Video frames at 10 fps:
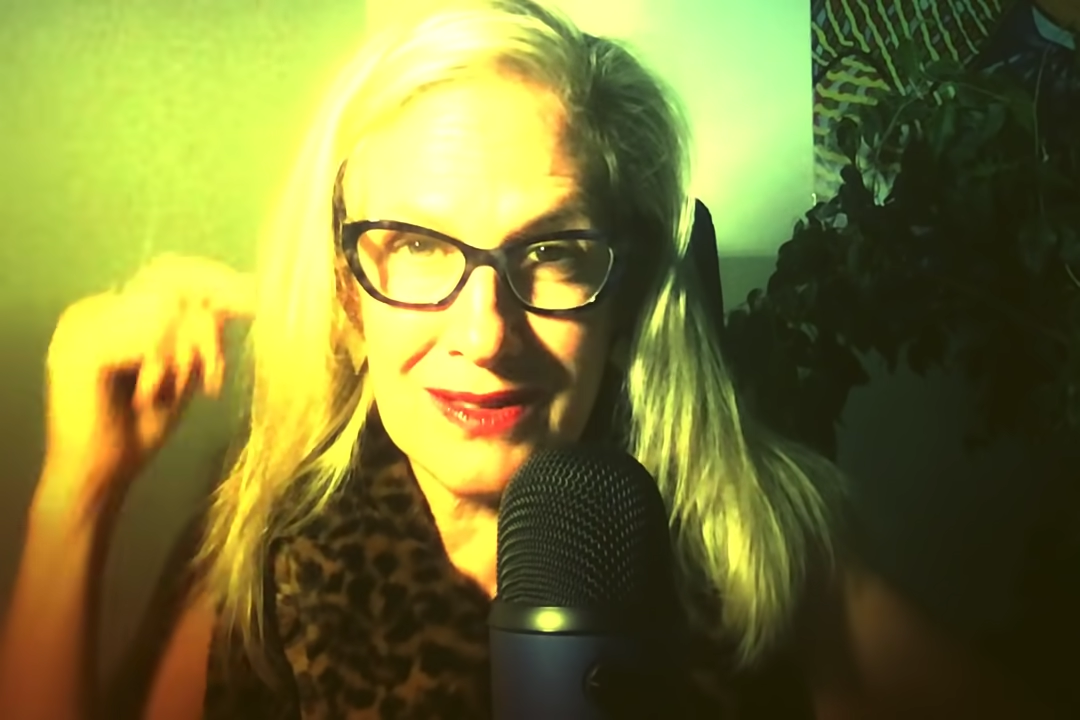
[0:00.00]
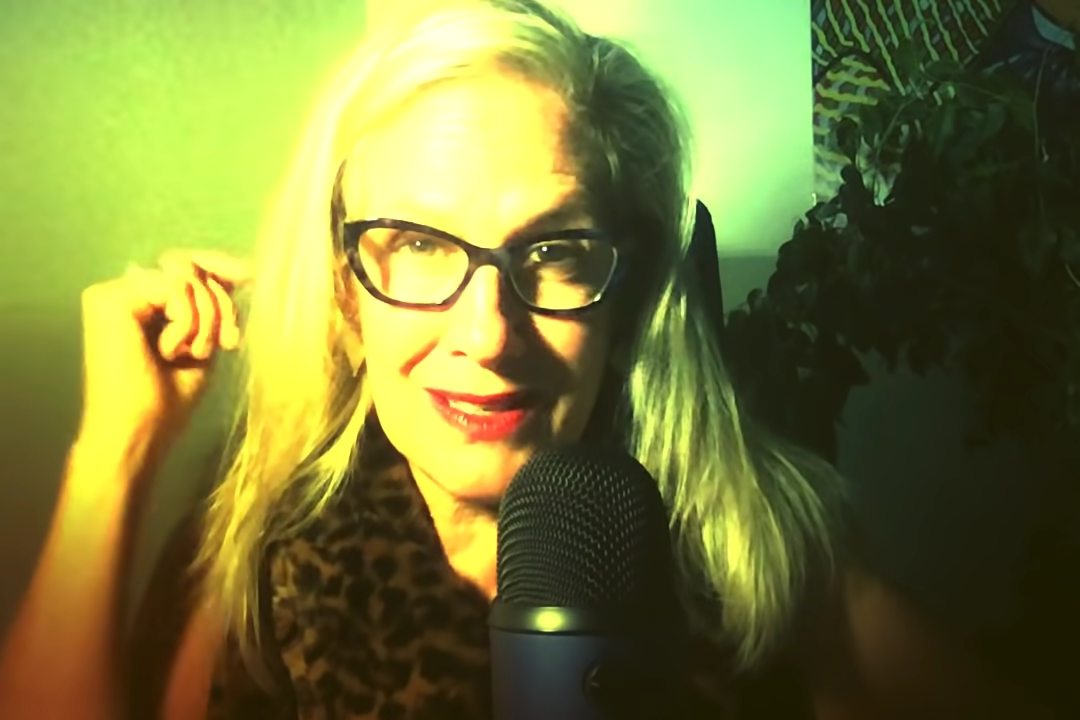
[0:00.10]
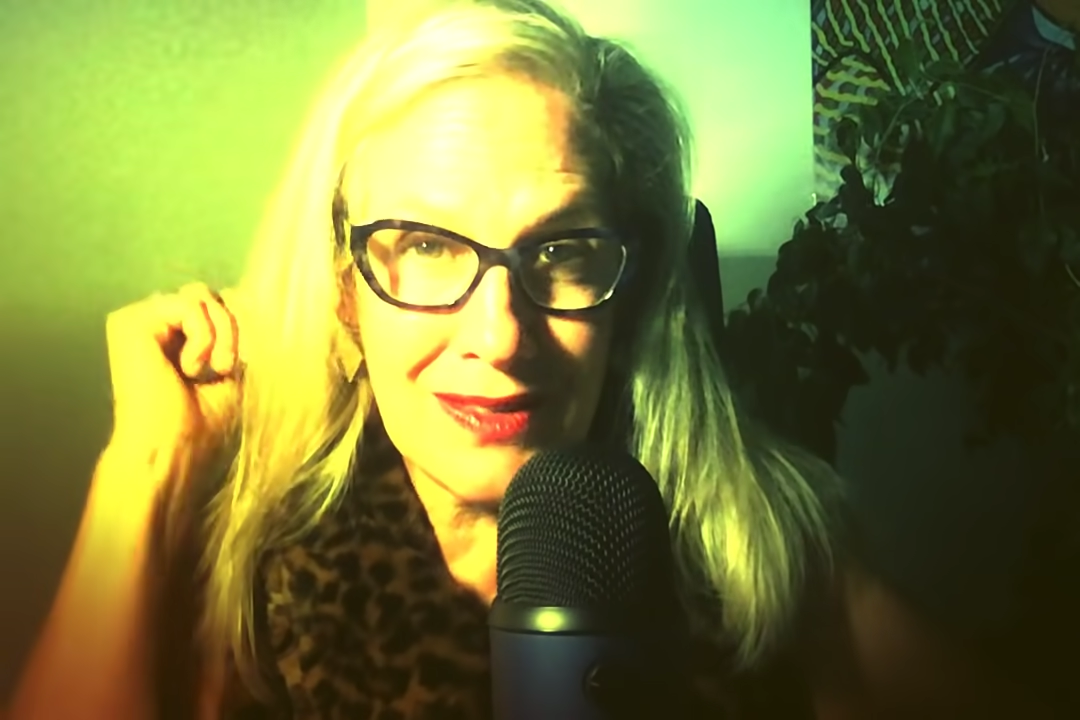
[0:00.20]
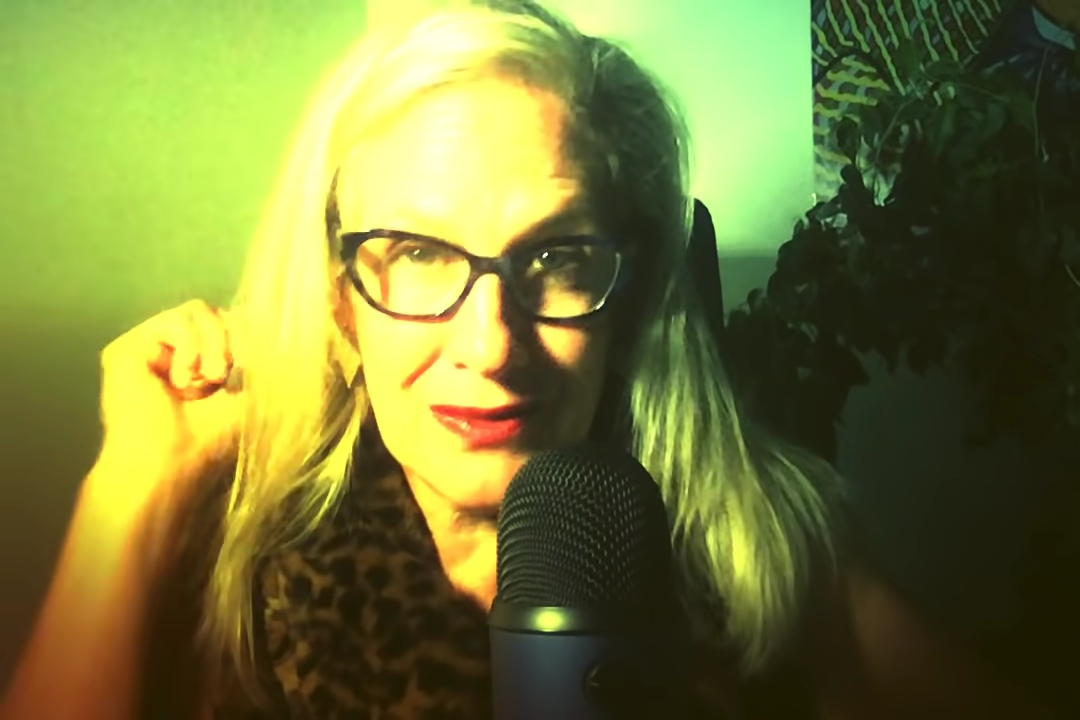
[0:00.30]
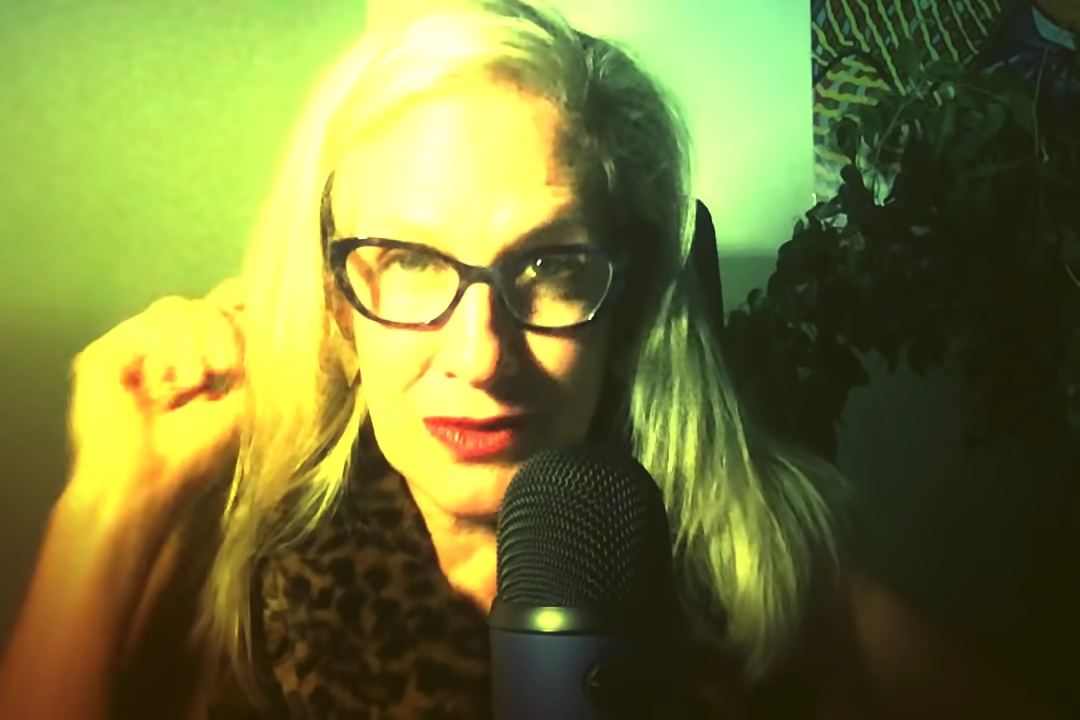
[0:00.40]

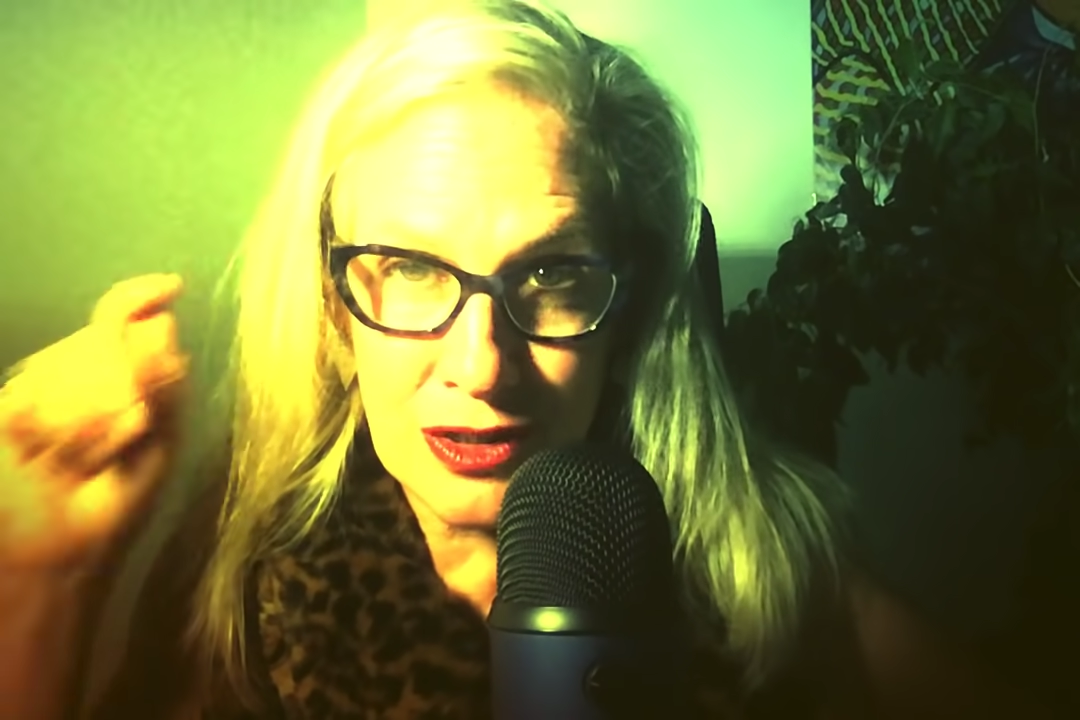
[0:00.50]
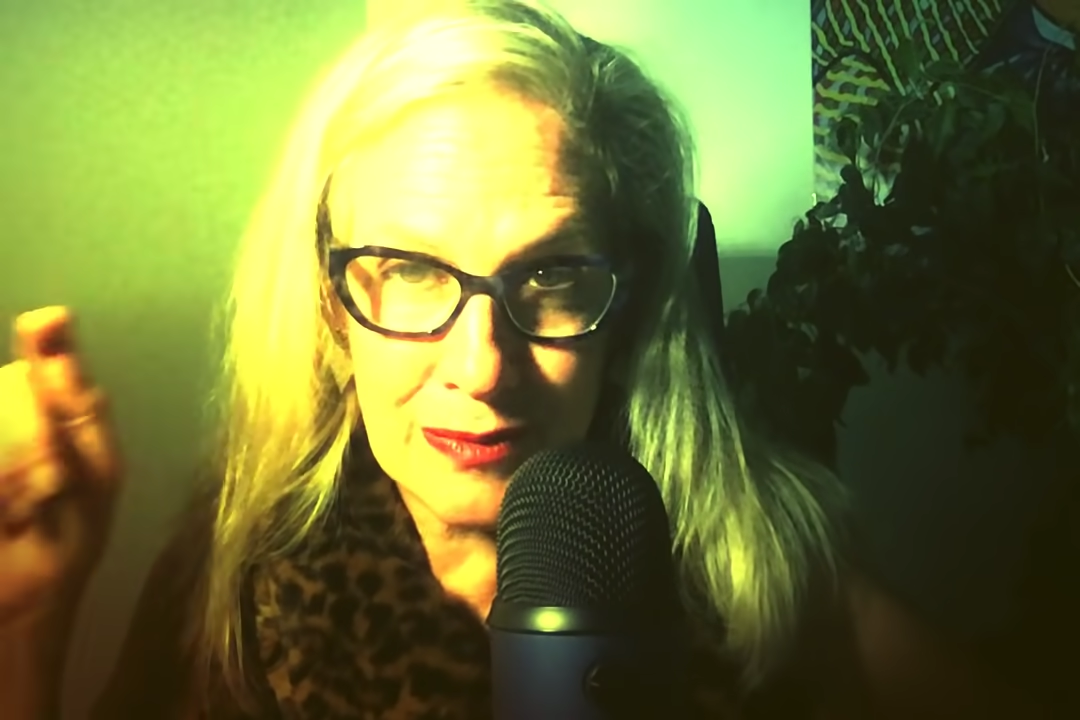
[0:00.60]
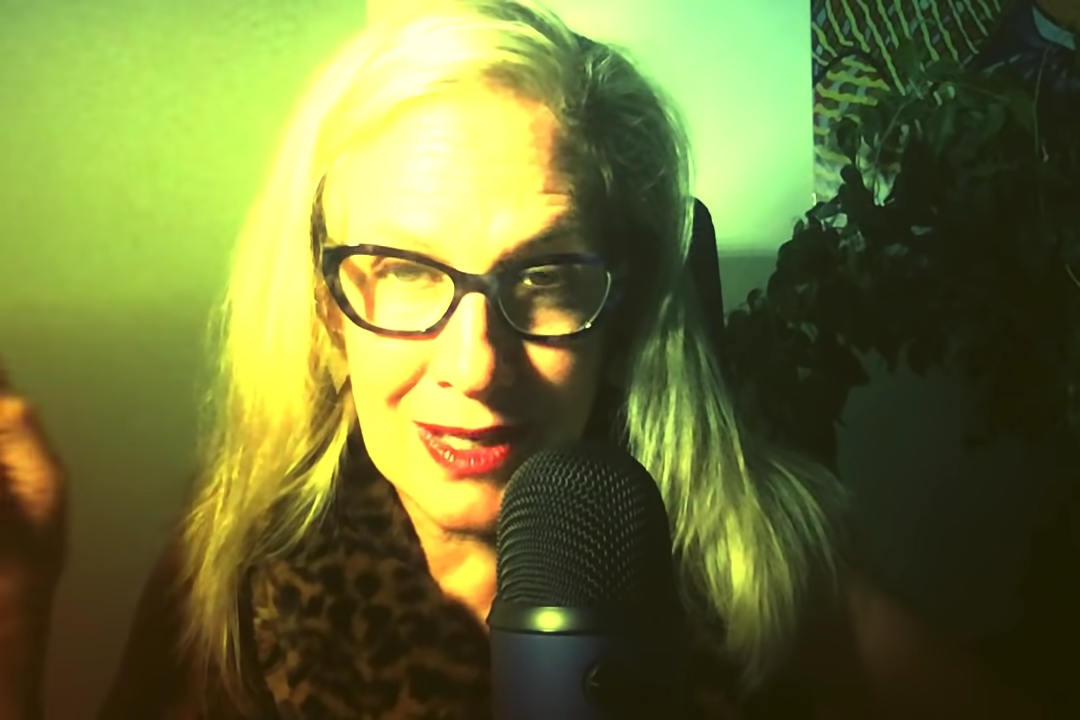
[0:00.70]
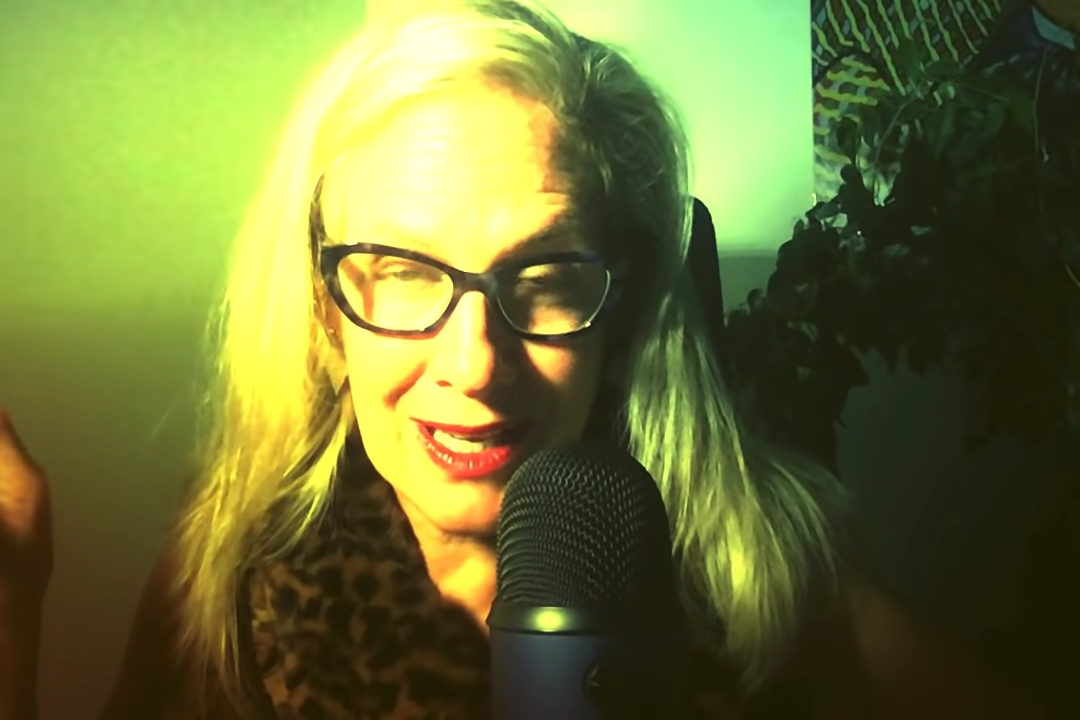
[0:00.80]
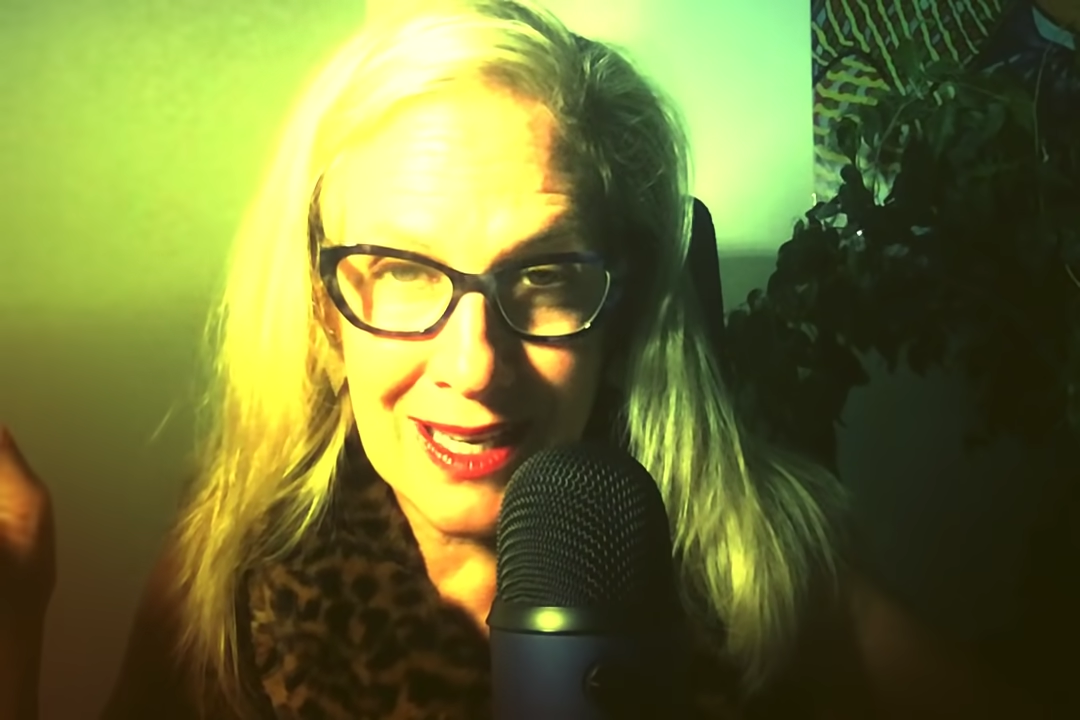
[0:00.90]
even if Kirk
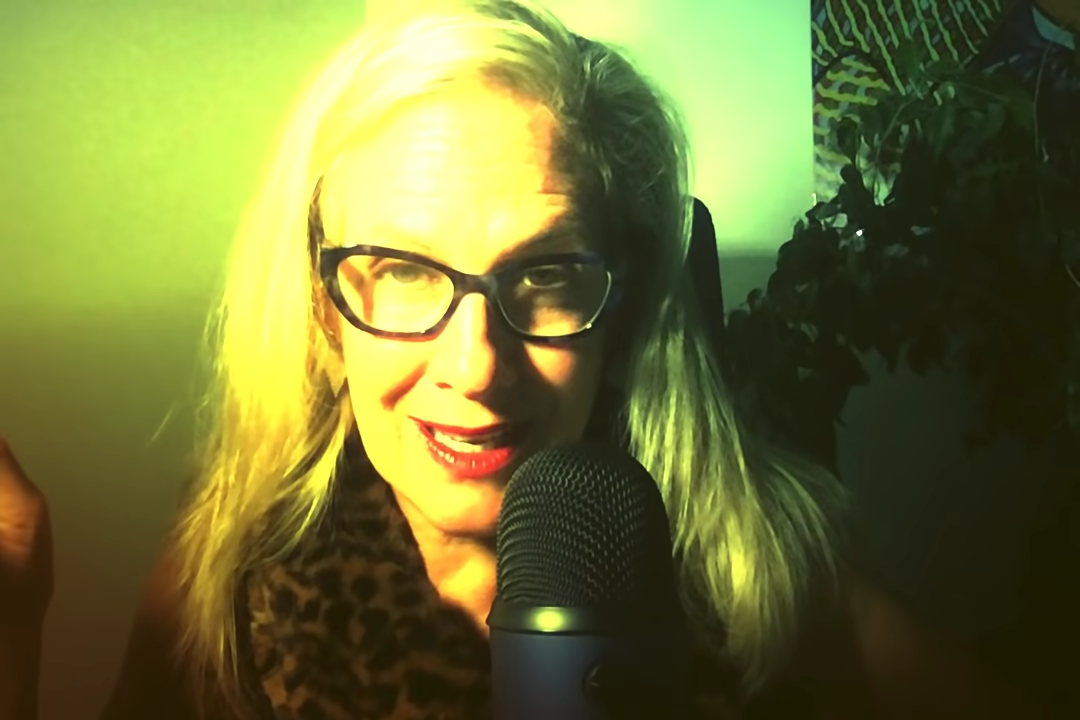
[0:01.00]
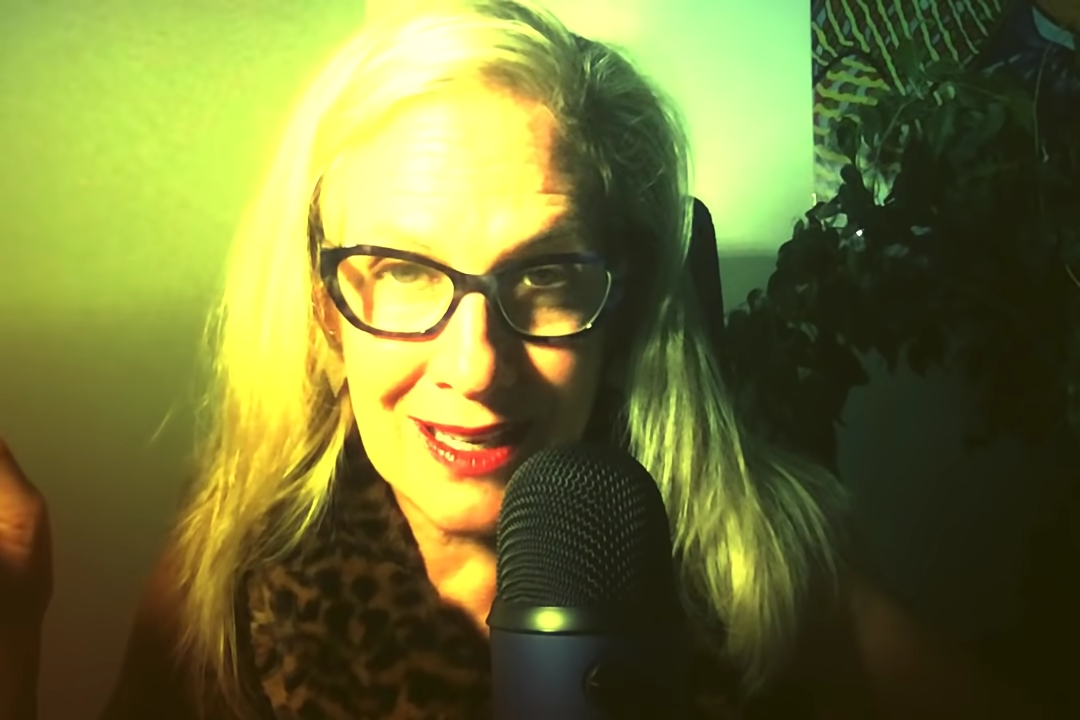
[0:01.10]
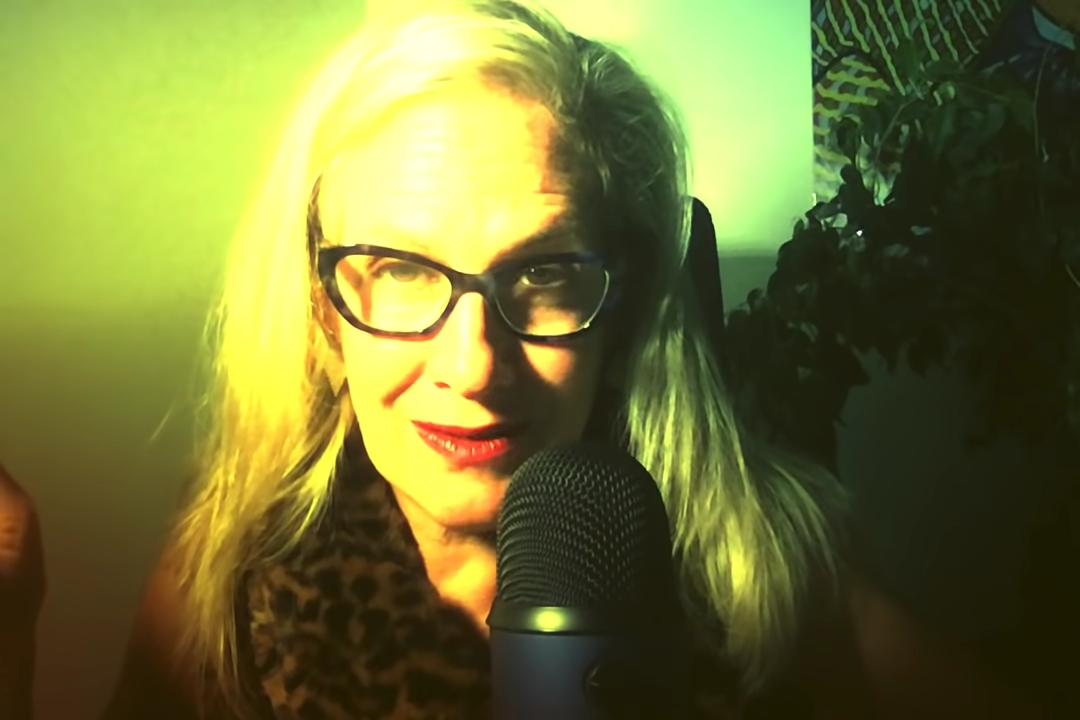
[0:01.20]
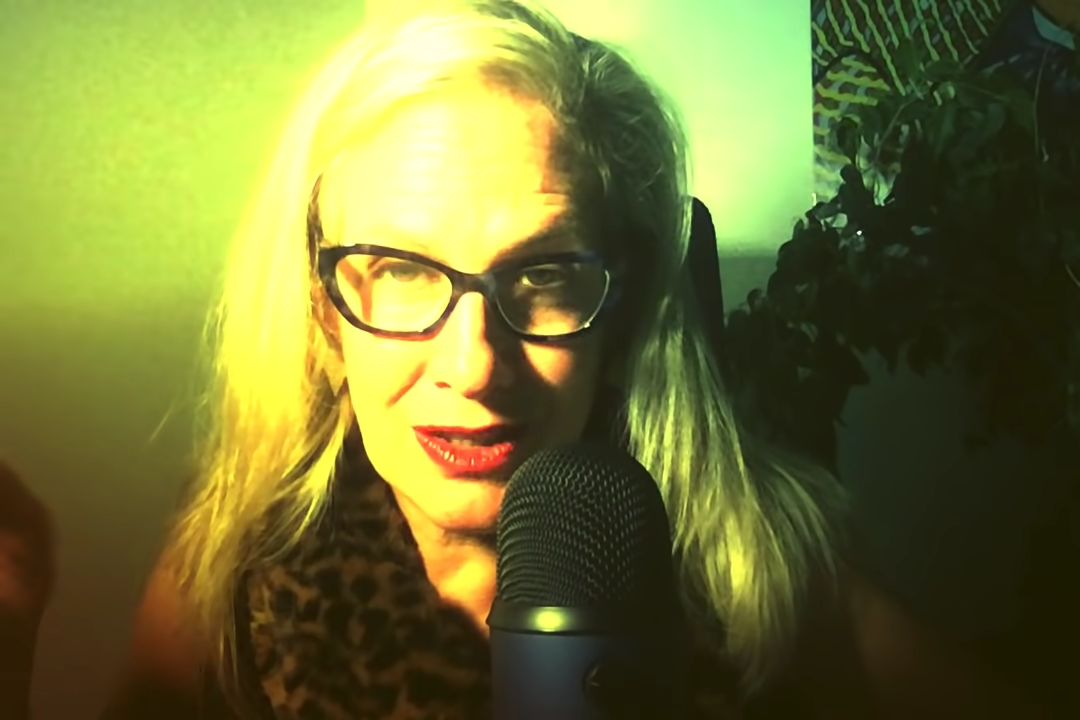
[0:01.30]
Minihane,